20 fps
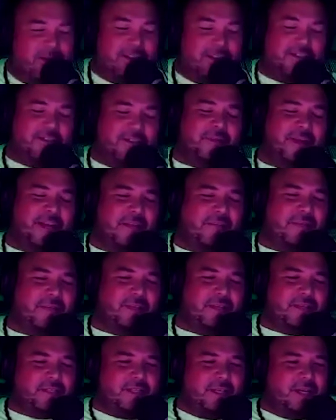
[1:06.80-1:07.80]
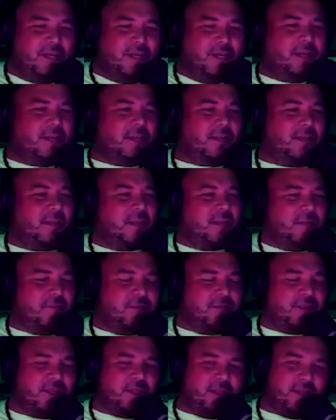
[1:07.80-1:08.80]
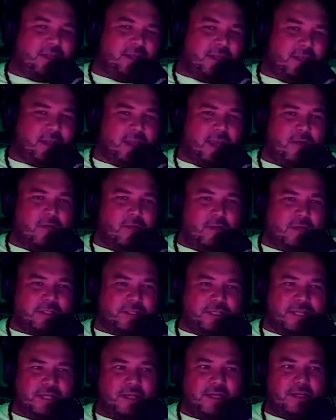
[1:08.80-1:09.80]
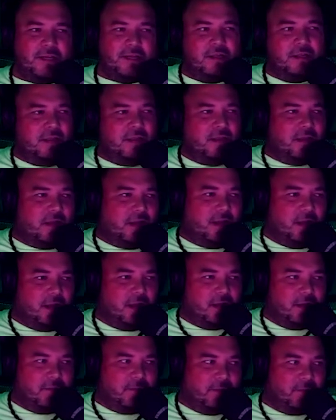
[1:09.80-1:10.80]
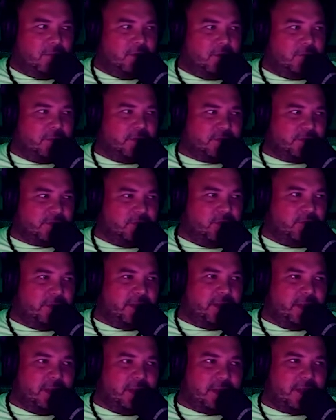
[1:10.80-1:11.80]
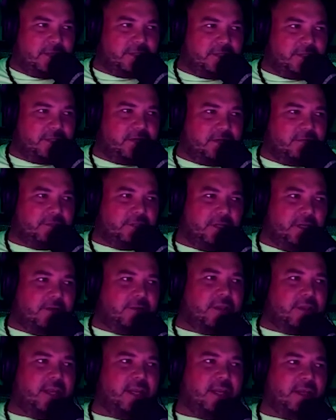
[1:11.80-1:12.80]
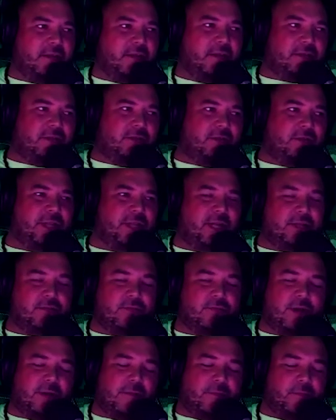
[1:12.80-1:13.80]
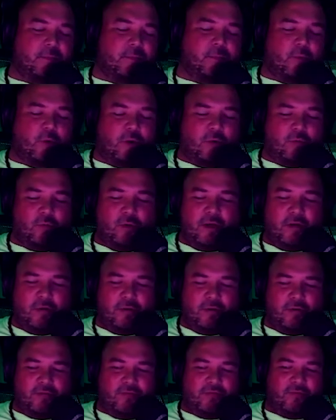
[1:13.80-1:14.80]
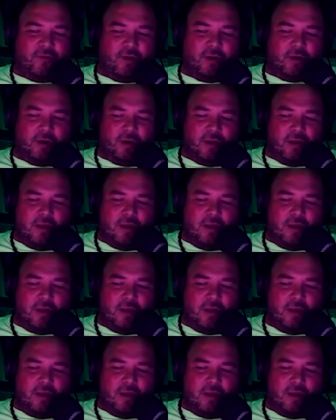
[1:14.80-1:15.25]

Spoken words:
So my name is Timothy TK Wehrsig. I've been pretty much going by TK since I was a little kid, so that's what I'm more well known for.